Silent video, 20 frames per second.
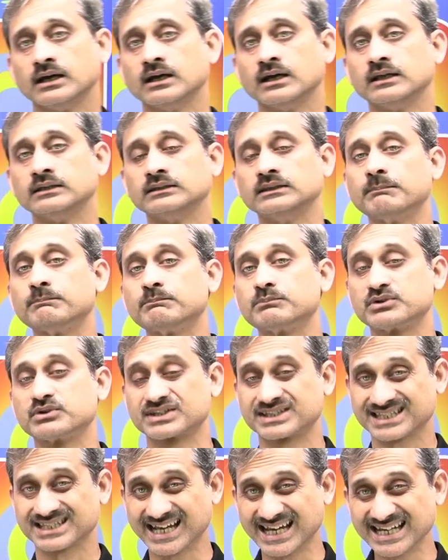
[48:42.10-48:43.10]
the
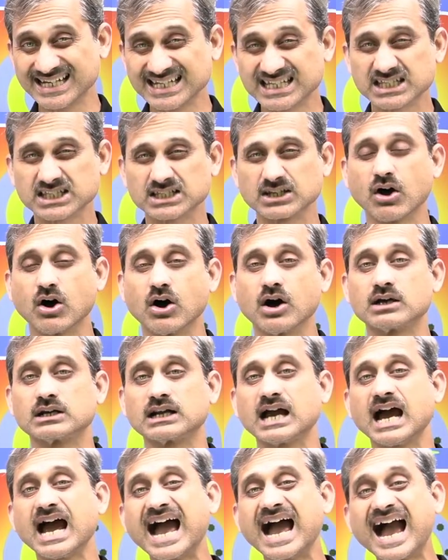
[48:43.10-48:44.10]
precise or
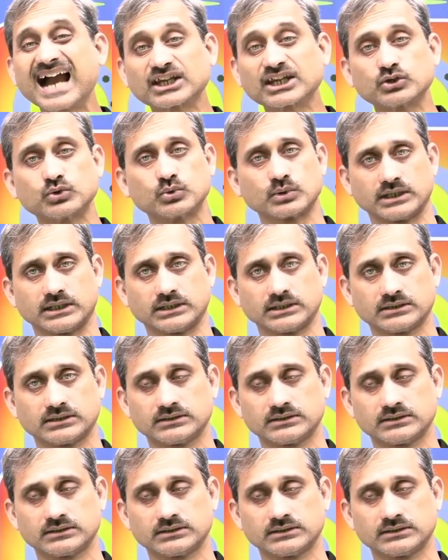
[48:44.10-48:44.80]
accurate.